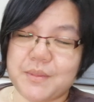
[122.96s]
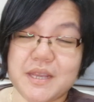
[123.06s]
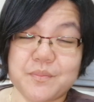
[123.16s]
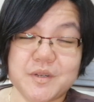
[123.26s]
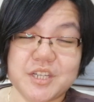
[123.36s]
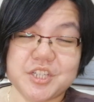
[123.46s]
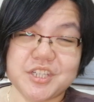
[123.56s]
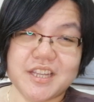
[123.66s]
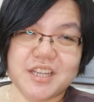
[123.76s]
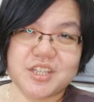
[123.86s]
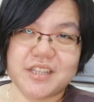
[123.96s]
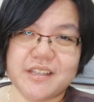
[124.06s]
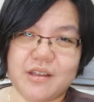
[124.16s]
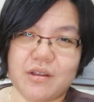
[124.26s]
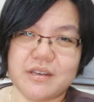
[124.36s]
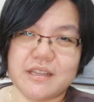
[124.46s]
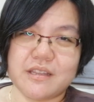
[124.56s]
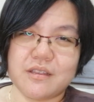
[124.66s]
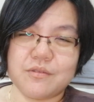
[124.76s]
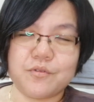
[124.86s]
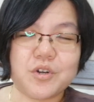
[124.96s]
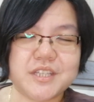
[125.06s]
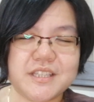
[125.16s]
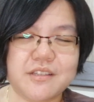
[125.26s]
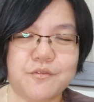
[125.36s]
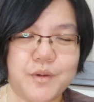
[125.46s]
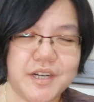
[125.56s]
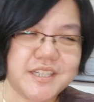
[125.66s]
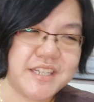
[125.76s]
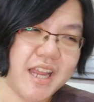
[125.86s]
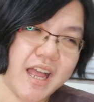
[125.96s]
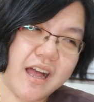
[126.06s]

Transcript: made a prediction actually on the 14th of March,